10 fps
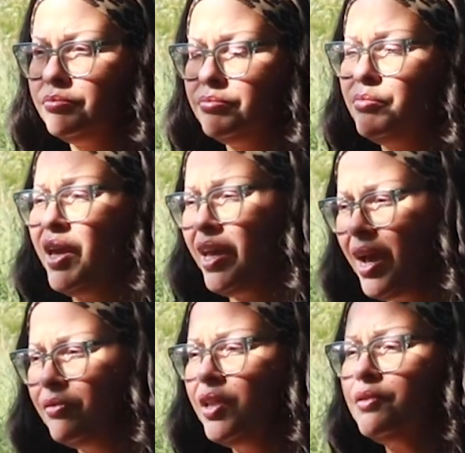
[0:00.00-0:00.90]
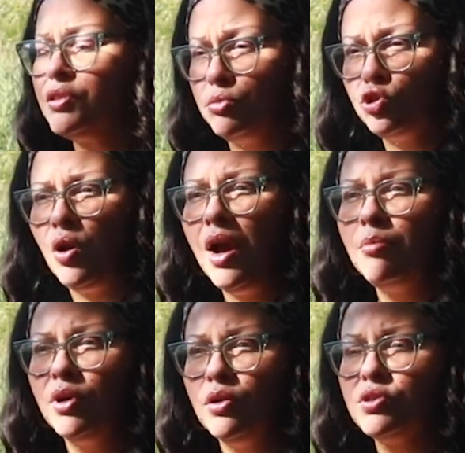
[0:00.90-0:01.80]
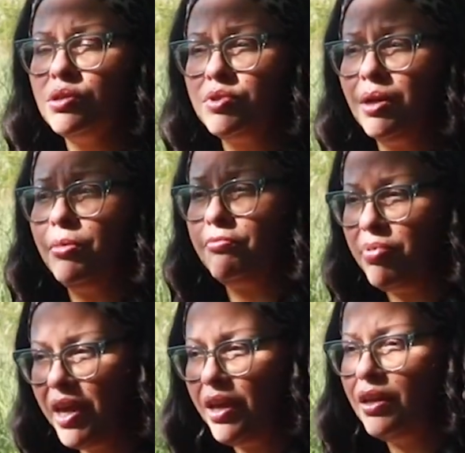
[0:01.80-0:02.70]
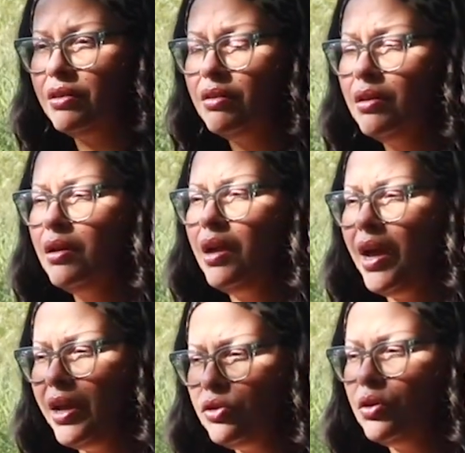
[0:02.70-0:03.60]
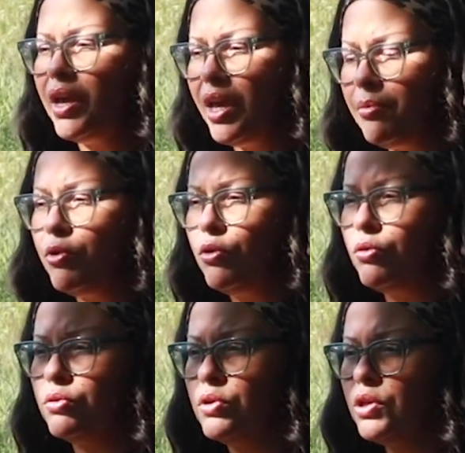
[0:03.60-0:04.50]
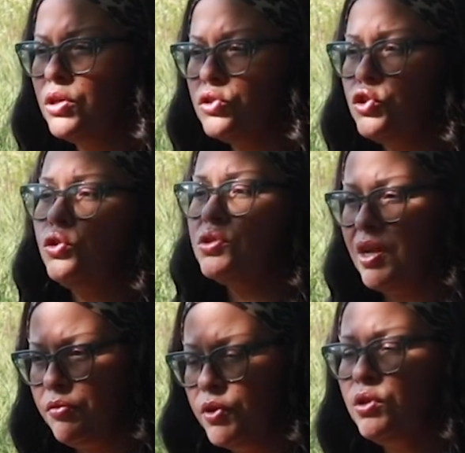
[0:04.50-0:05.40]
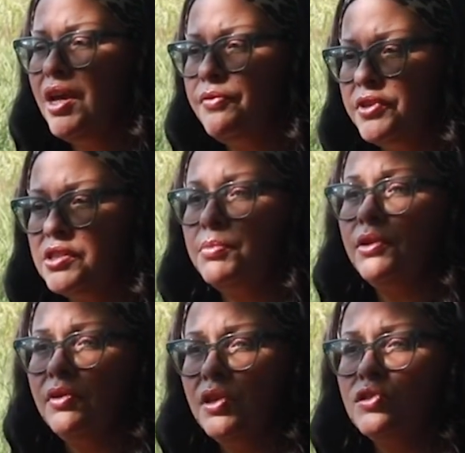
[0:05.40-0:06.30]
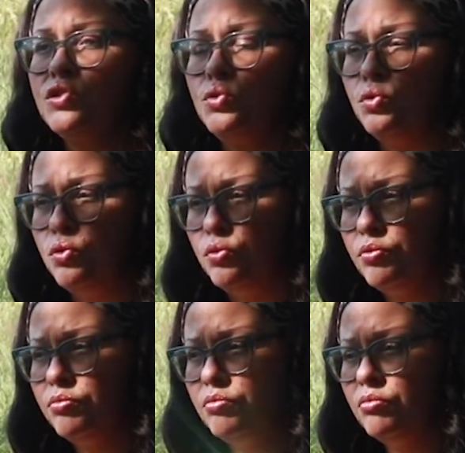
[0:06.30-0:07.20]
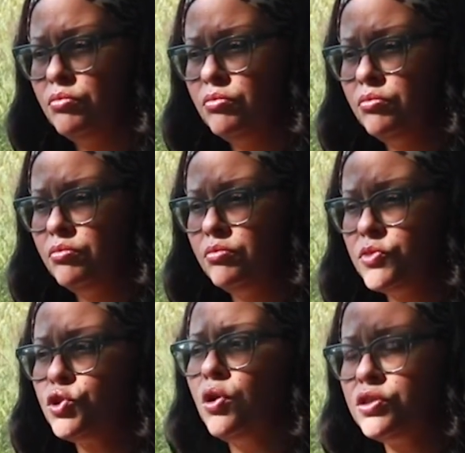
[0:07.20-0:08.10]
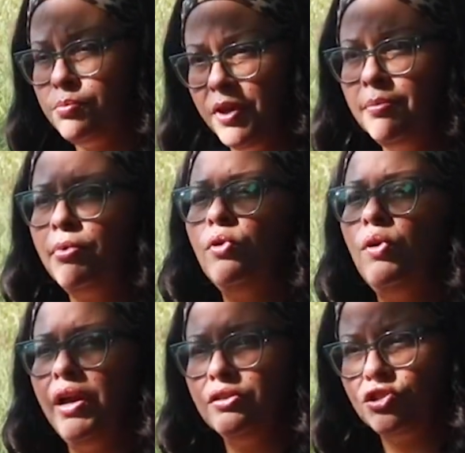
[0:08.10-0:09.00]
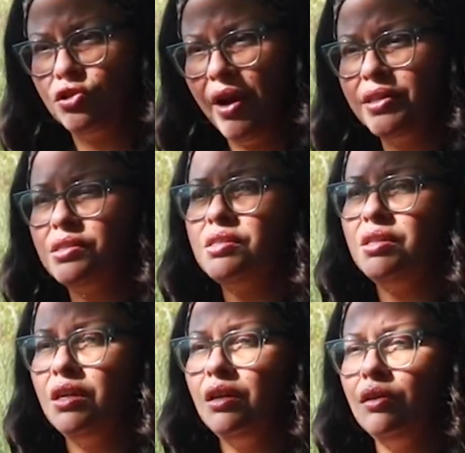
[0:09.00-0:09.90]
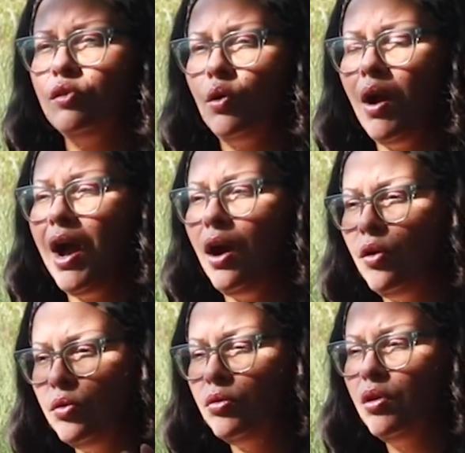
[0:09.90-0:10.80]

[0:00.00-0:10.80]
may have left some trauma or some type of pain, and you're able to use that real life experience to talk to people and try to see, how